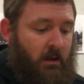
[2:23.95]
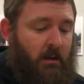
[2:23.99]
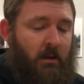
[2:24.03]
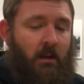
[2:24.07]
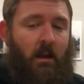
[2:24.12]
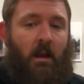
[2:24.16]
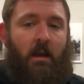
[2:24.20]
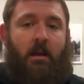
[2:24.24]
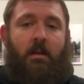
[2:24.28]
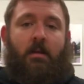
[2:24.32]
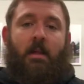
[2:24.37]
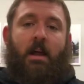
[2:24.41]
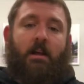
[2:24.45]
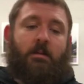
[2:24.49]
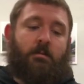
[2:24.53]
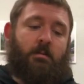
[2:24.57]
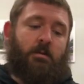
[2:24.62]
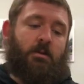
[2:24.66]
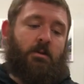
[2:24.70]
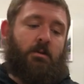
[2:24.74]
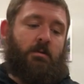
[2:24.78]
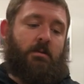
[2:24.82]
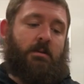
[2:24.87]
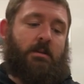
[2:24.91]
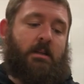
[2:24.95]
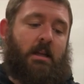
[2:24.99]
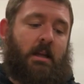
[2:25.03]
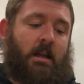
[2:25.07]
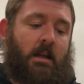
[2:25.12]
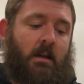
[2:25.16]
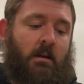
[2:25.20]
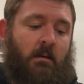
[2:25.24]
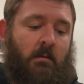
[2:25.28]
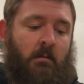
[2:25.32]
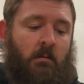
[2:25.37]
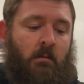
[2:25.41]
Okay, and that's what you
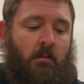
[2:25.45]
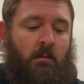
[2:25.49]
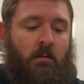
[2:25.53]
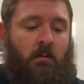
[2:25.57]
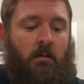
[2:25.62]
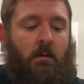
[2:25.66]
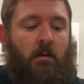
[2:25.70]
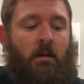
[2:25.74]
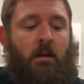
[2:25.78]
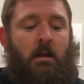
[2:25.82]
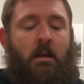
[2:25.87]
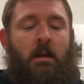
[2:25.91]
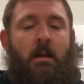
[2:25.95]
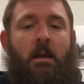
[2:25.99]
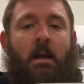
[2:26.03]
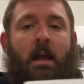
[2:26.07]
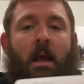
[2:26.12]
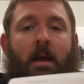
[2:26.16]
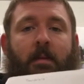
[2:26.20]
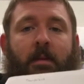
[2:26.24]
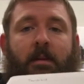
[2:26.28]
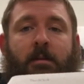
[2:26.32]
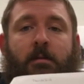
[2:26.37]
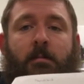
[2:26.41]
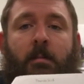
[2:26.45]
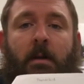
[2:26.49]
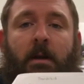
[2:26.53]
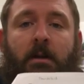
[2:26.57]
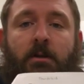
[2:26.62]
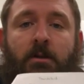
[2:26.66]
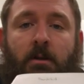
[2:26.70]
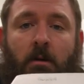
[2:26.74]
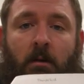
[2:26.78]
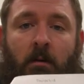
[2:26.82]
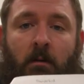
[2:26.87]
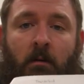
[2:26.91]
see in this
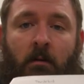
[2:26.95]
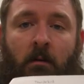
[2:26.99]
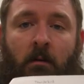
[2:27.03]
picture.